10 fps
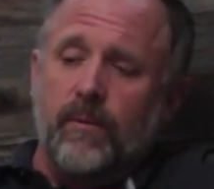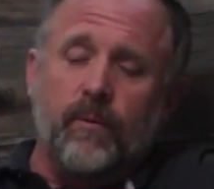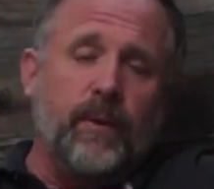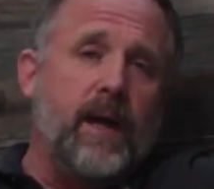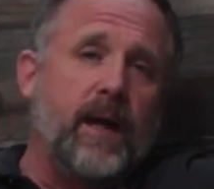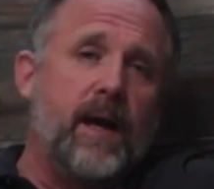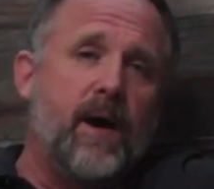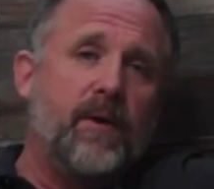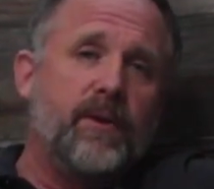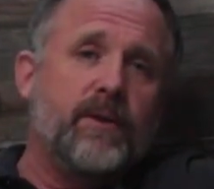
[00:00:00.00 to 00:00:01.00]
we hang
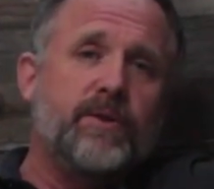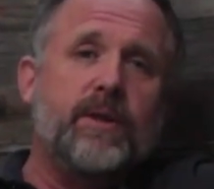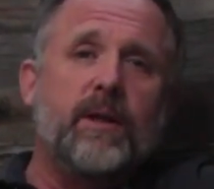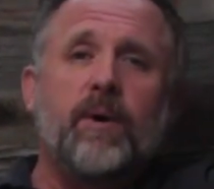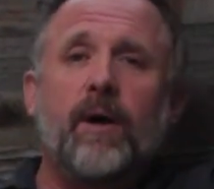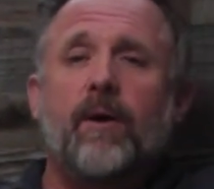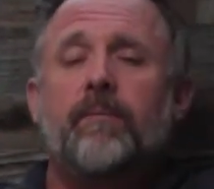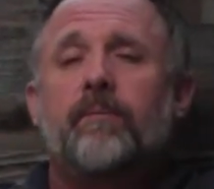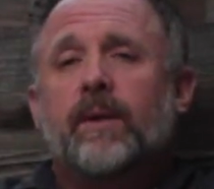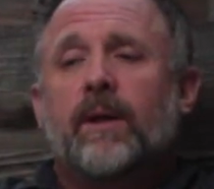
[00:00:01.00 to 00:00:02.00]
out in a gazebo
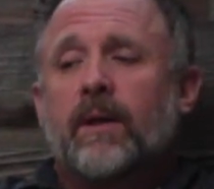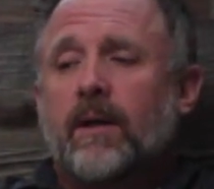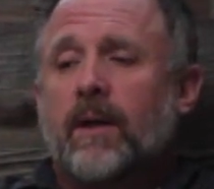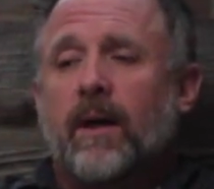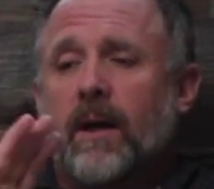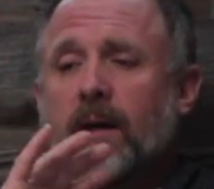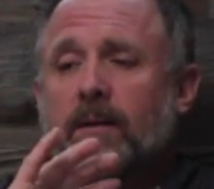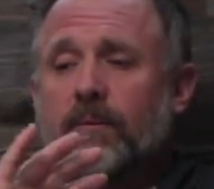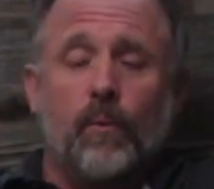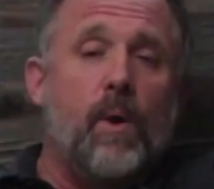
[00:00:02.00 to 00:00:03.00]

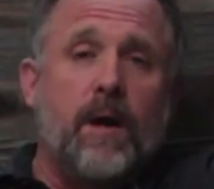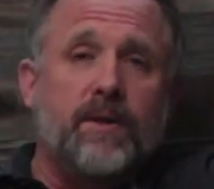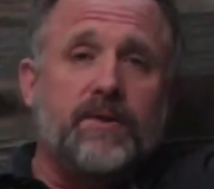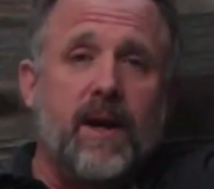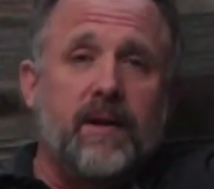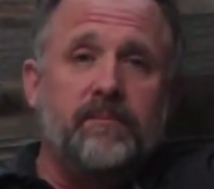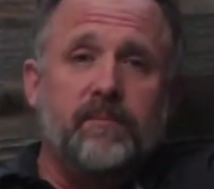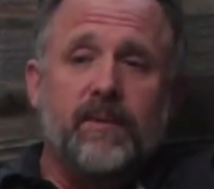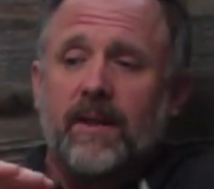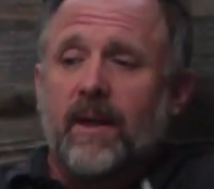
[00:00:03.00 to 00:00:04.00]
and waterside,
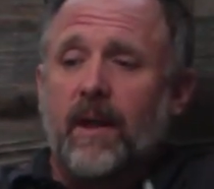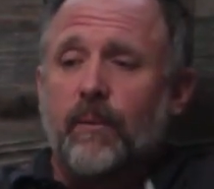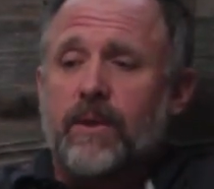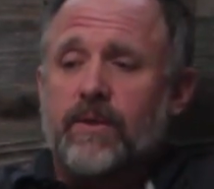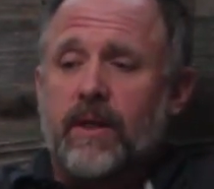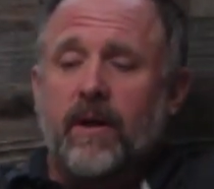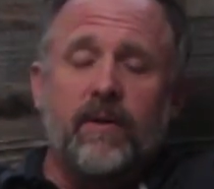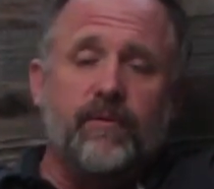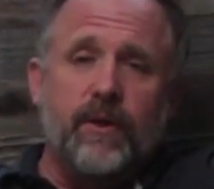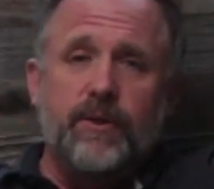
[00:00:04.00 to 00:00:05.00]
and we see
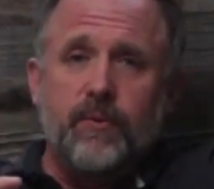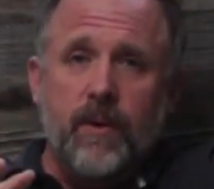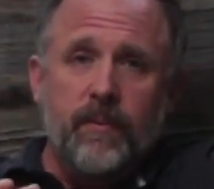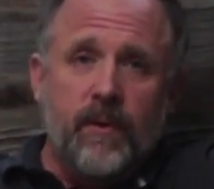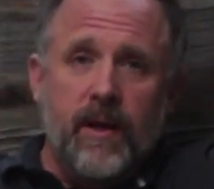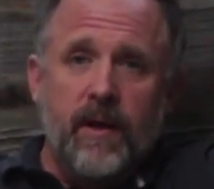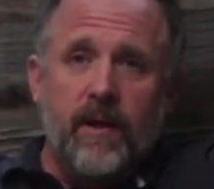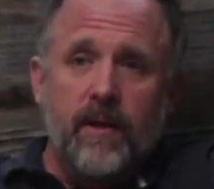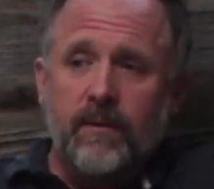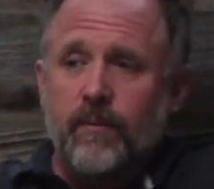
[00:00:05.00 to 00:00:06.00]
our fish swimming
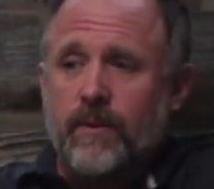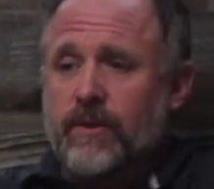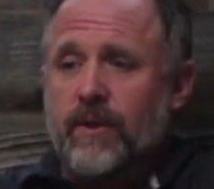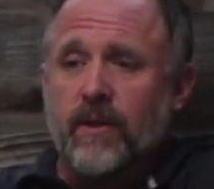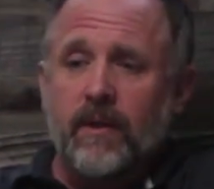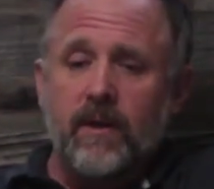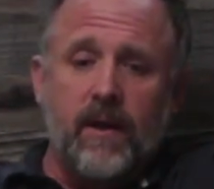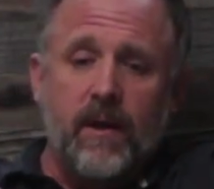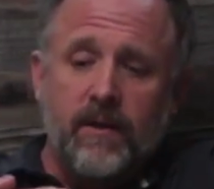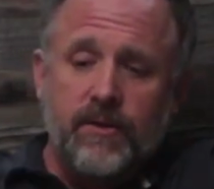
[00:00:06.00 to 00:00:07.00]
around, we see
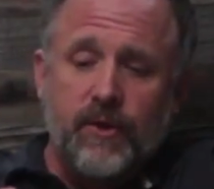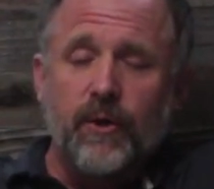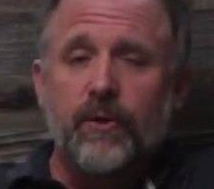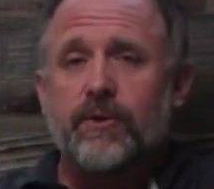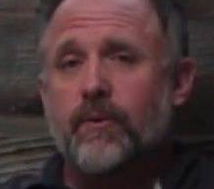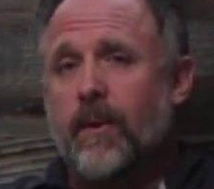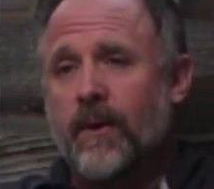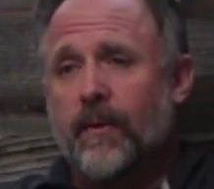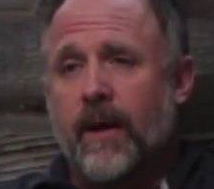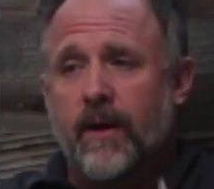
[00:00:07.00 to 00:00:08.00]
our turtles
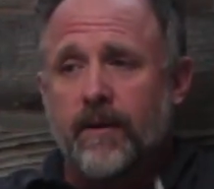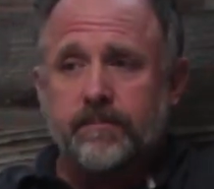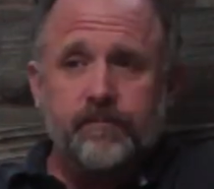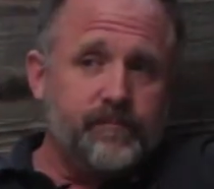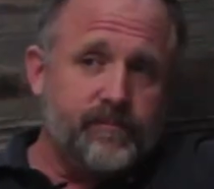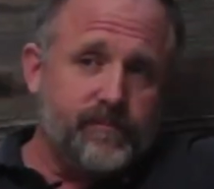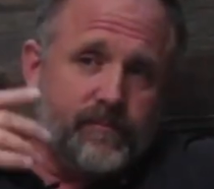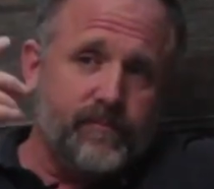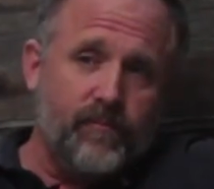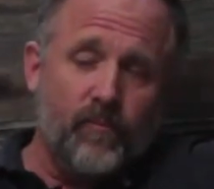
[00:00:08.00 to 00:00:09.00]
swimming around.
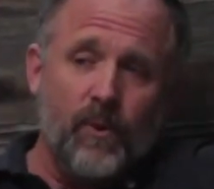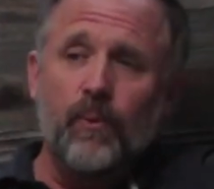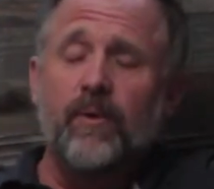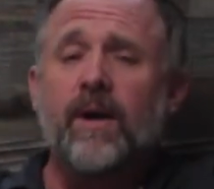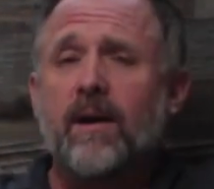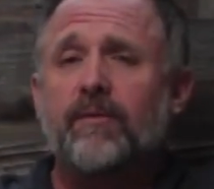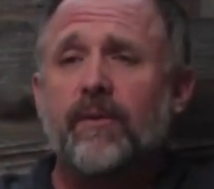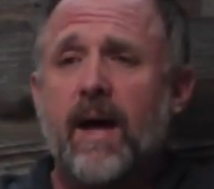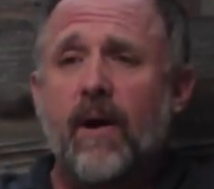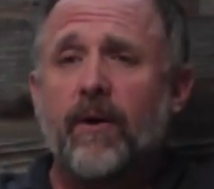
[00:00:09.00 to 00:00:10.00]
We've got
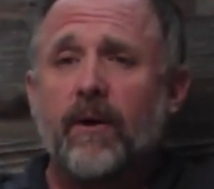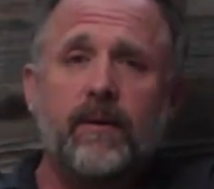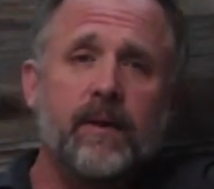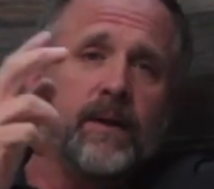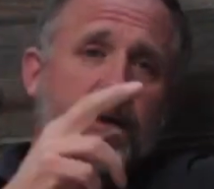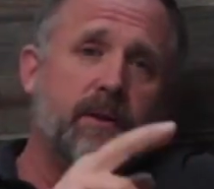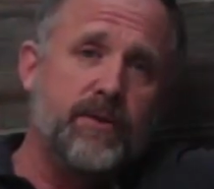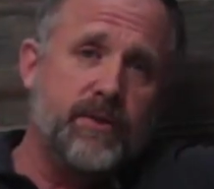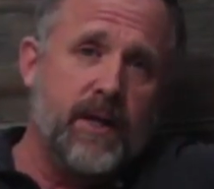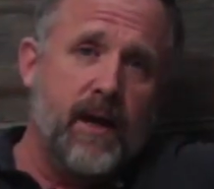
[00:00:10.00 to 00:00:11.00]
Flower and
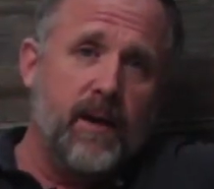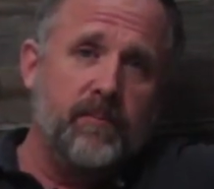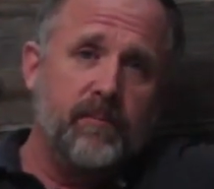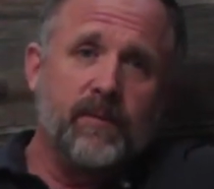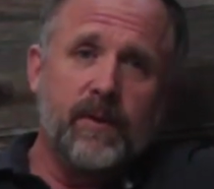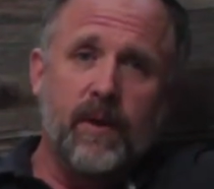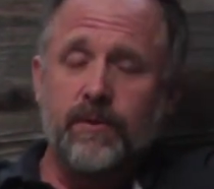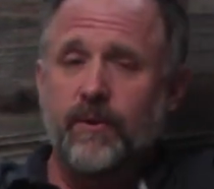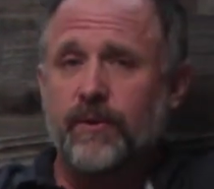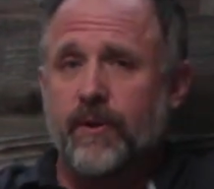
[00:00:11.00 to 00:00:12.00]
Stem, our two